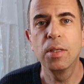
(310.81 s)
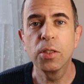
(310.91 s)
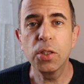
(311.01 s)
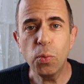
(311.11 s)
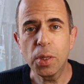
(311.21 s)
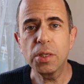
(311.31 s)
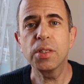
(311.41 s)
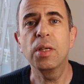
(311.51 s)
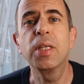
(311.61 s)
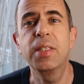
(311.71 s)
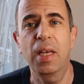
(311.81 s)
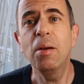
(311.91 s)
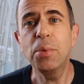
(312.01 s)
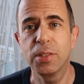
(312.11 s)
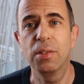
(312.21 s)
So what are some
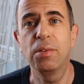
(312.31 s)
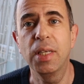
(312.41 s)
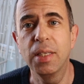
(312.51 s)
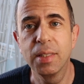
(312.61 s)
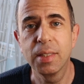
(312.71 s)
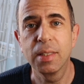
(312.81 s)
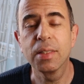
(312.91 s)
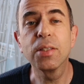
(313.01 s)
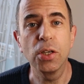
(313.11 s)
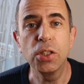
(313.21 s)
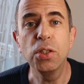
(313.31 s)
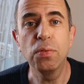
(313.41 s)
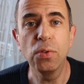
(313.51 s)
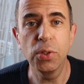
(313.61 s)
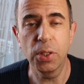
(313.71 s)
examples of these starchy
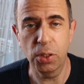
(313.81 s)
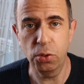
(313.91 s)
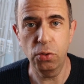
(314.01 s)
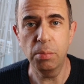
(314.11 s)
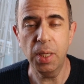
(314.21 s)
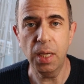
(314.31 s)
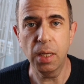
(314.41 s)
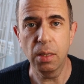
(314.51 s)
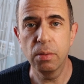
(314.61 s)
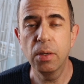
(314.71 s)
foods that you should be eating?